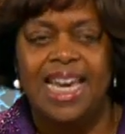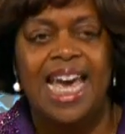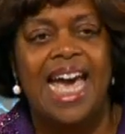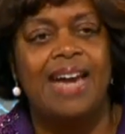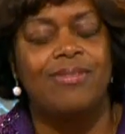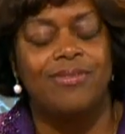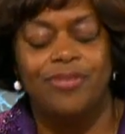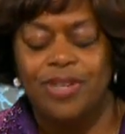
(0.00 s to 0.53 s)

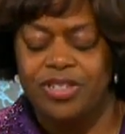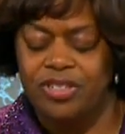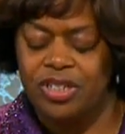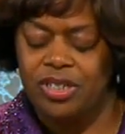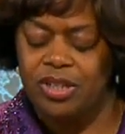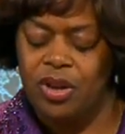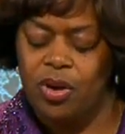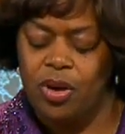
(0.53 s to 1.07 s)
have
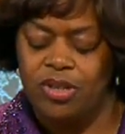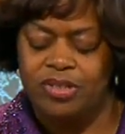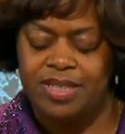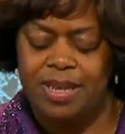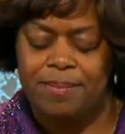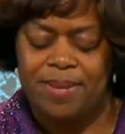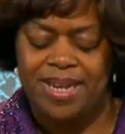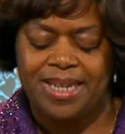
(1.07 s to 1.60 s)
rigid laws
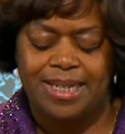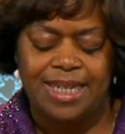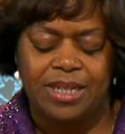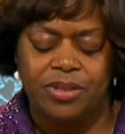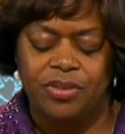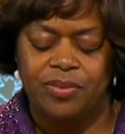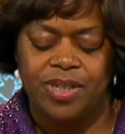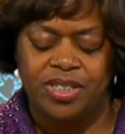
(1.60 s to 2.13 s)
that make
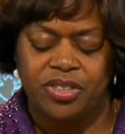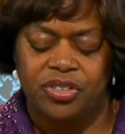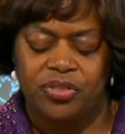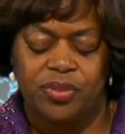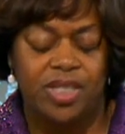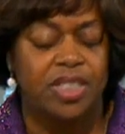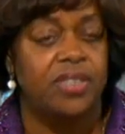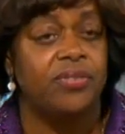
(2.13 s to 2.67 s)
legal
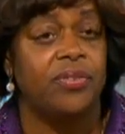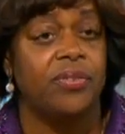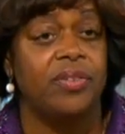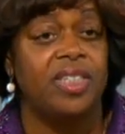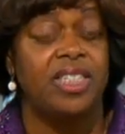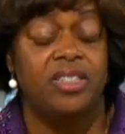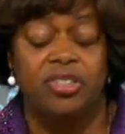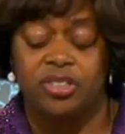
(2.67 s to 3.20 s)
registration for
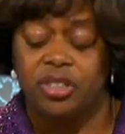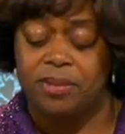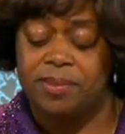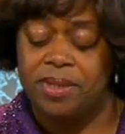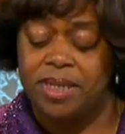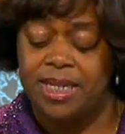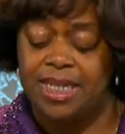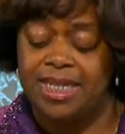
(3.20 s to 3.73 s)
religious
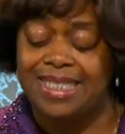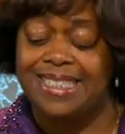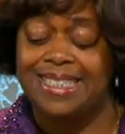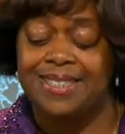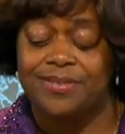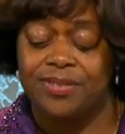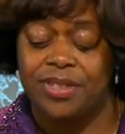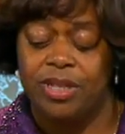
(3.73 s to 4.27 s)
communities
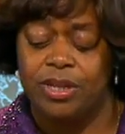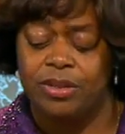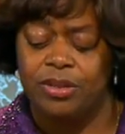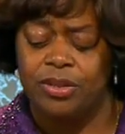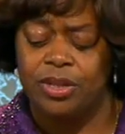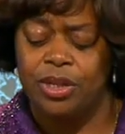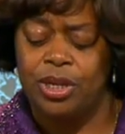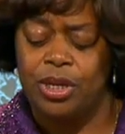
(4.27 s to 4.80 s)

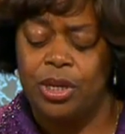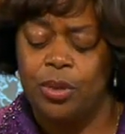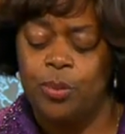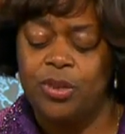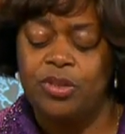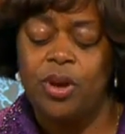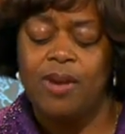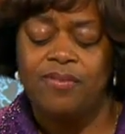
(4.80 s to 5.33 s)
difficult,
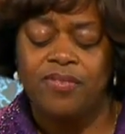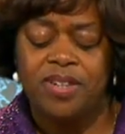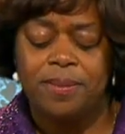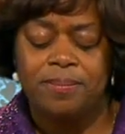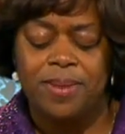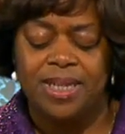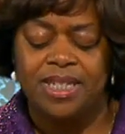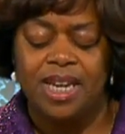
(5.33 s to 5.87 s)
which
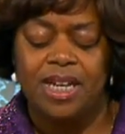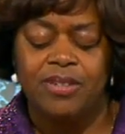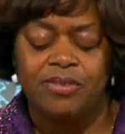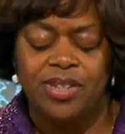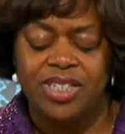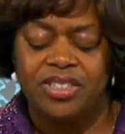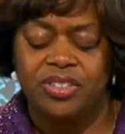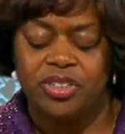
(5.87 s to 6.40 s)
often meant
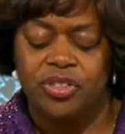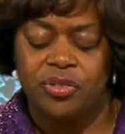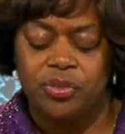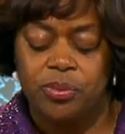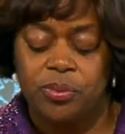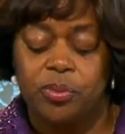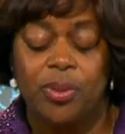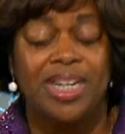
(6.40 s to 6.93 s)
unregistered
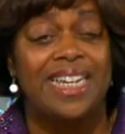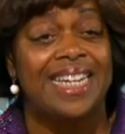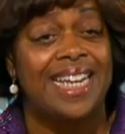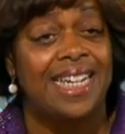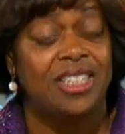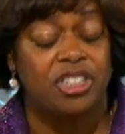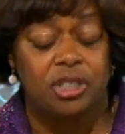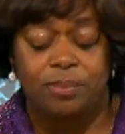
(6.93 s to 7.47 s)
groups were
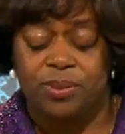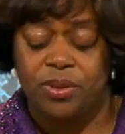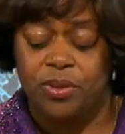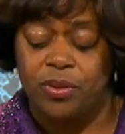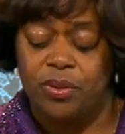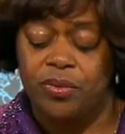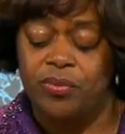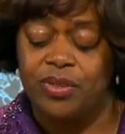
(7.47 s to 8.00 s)

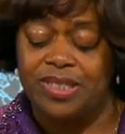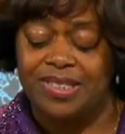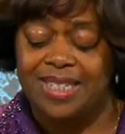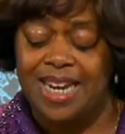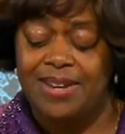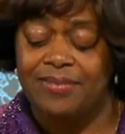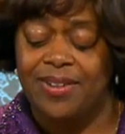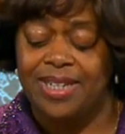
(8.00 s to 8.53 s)
ineligible for
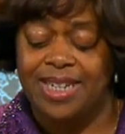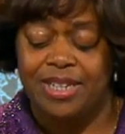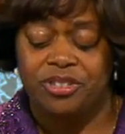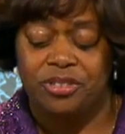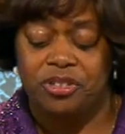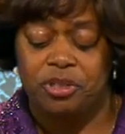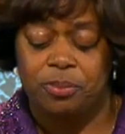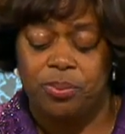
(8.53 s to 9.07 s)
state
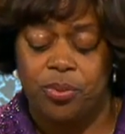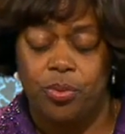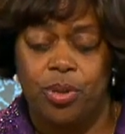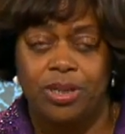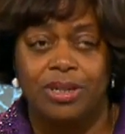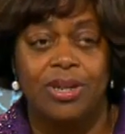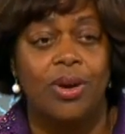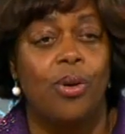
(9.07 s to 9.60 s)
financial
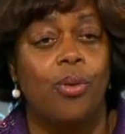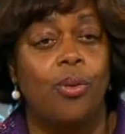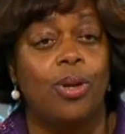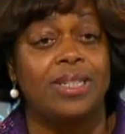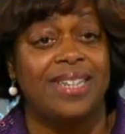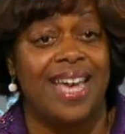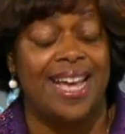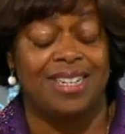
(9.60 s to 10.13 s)
support or
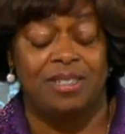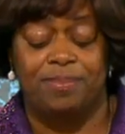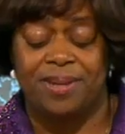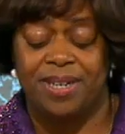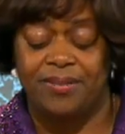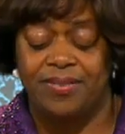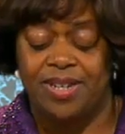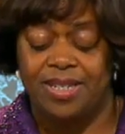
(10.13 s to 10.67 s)
tax
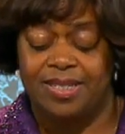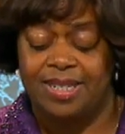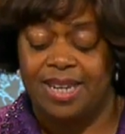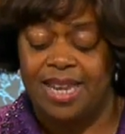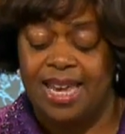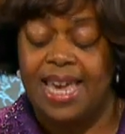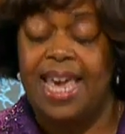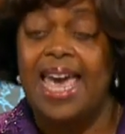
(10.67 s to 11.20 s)
benefits
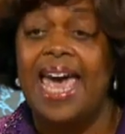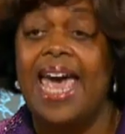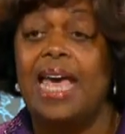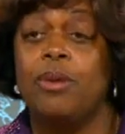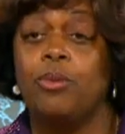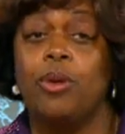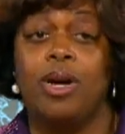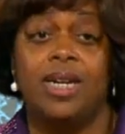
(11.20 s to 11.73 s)

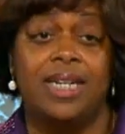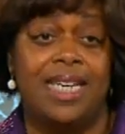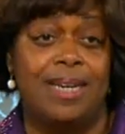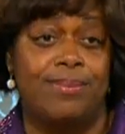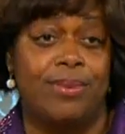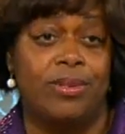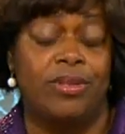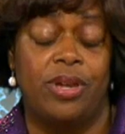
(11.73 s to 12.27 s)
and were
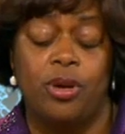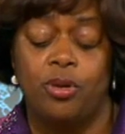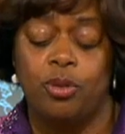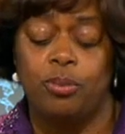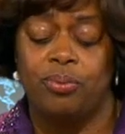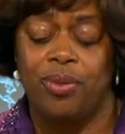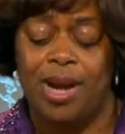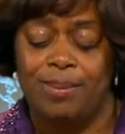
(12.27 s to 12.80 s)
unable to own
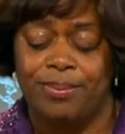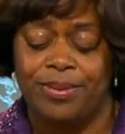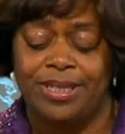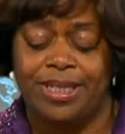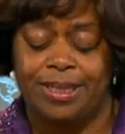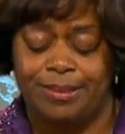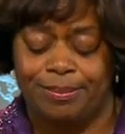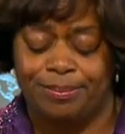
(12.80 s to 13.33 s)

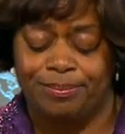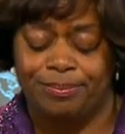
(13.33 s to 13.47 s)
property.